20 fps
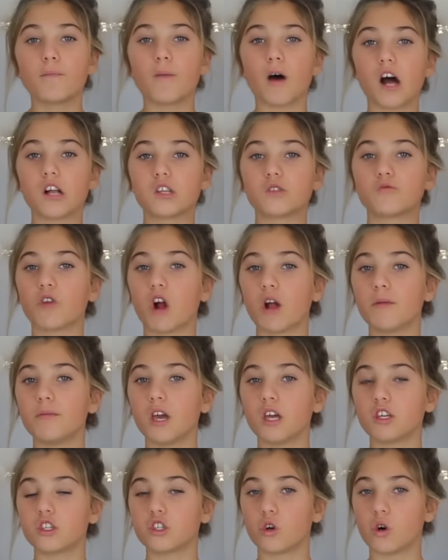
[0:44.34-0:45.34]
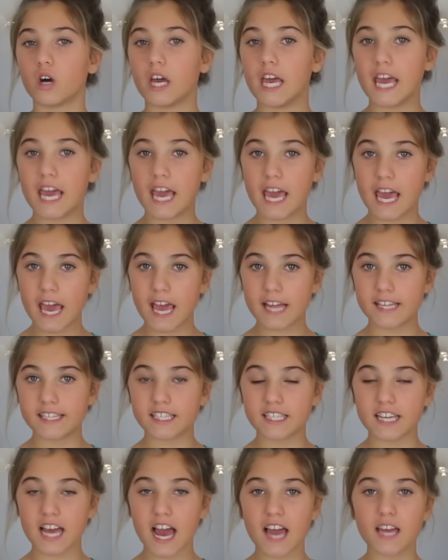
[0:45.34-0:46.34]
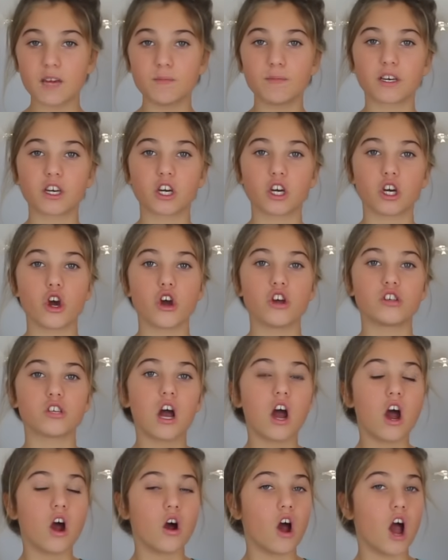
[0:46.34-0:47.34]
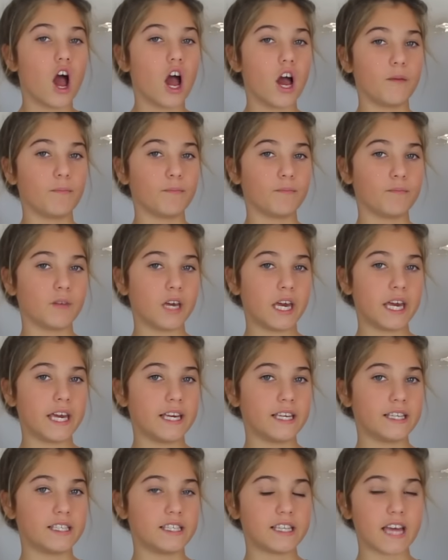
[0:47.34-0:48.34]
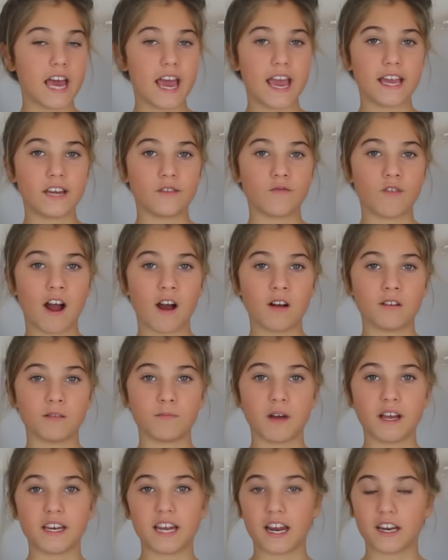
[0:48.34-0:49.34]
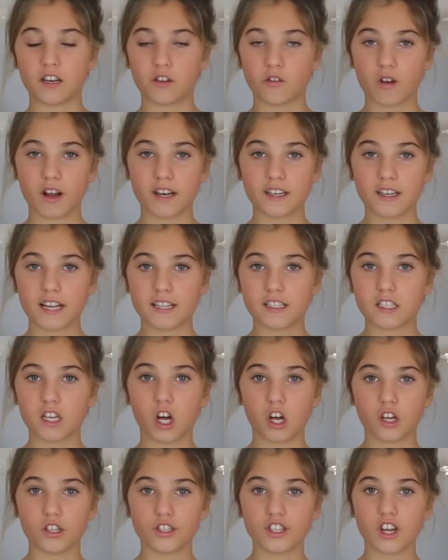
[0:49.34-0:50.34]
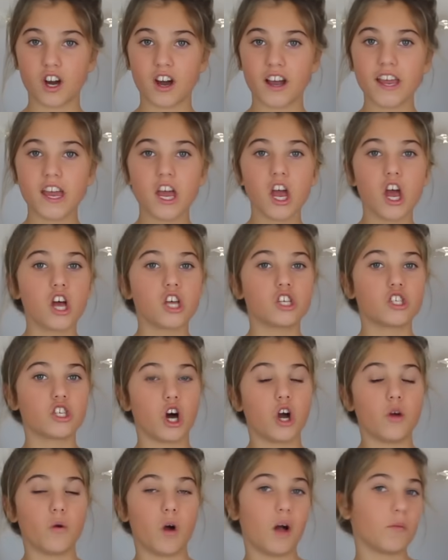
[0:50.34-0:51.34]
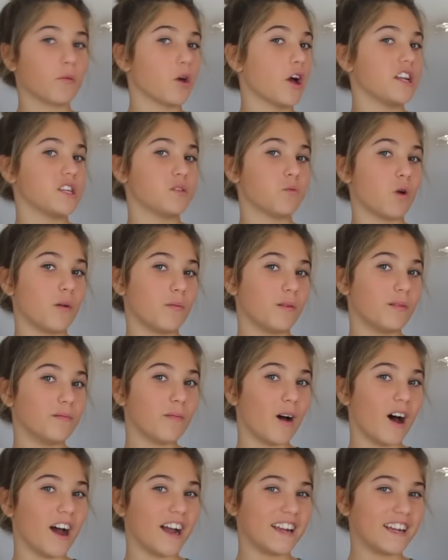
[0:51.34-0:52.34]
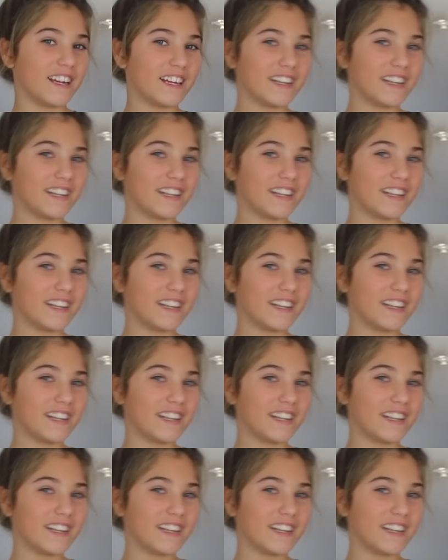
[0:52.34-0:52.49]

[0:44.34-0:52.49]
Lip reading: but Romeo's not here today because he stayed round my nan and granddad's last night, so I'm going to open mine.